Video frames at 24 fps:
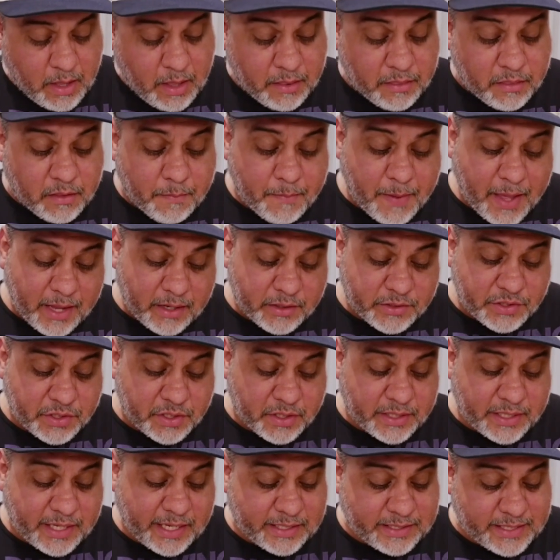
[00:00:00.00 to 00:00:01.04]
The man
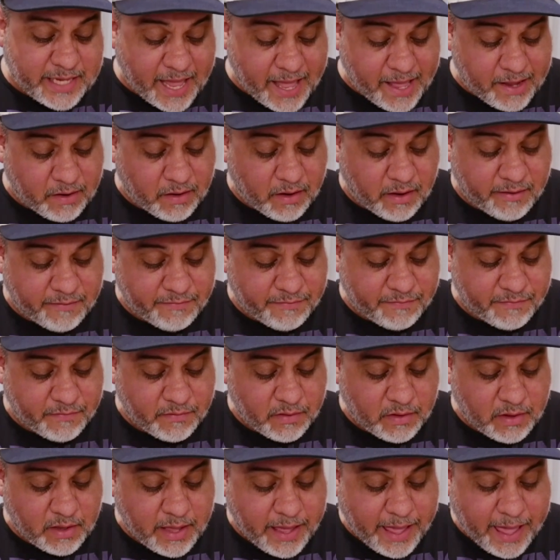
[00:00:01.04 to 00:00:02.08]
took his hat off
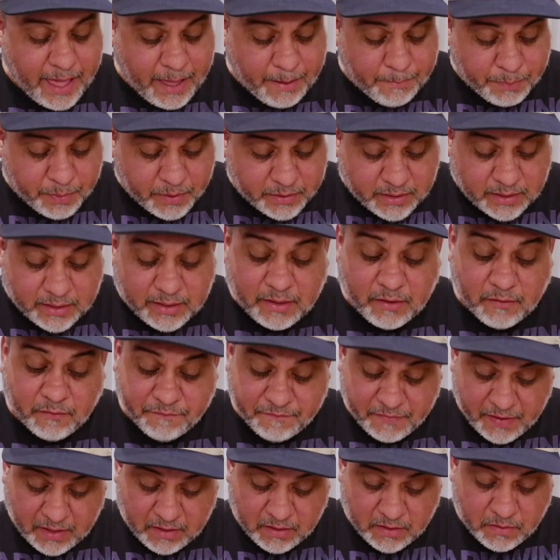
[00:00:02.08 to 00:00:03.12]
and put the little
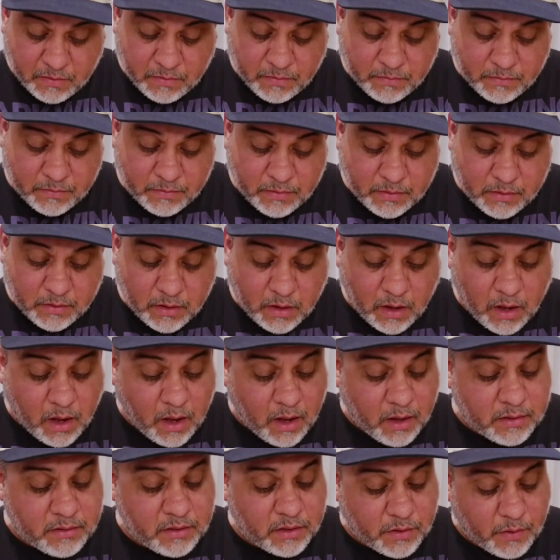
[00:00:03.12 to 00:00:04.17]
fellow
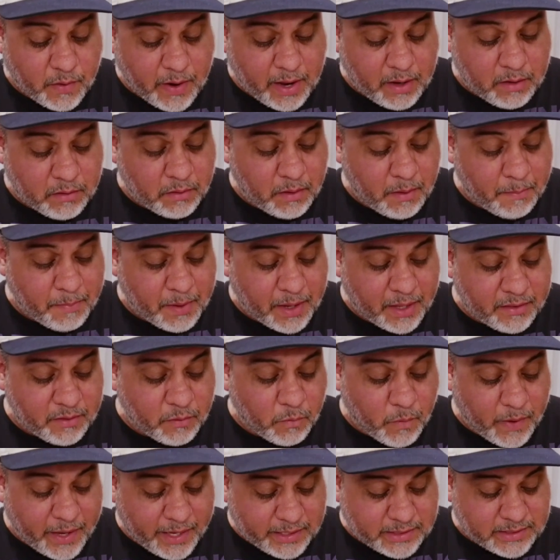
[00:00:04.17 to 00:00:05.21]
on the ground by the
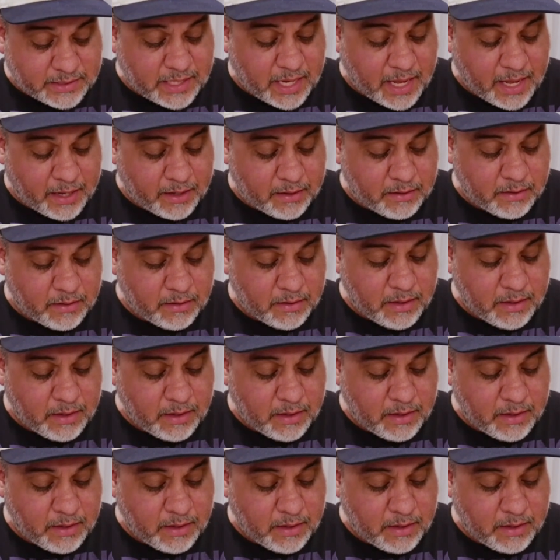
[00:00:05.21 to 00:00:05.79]
wayside,